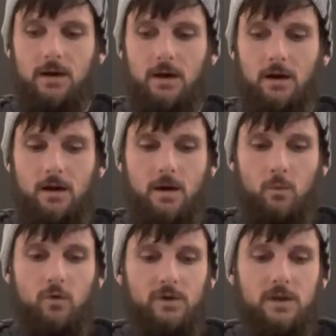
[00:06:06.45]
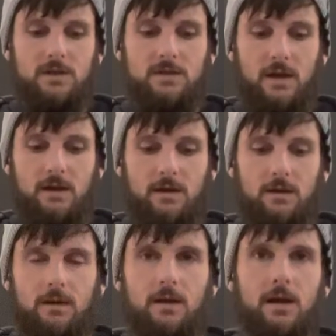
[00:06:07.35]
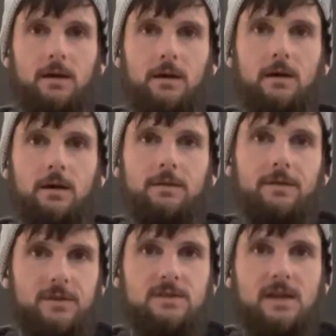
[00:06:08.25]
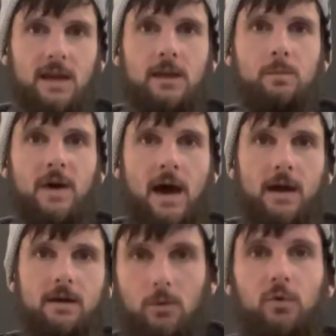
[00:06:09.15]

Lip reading: I'm really excited that this came back.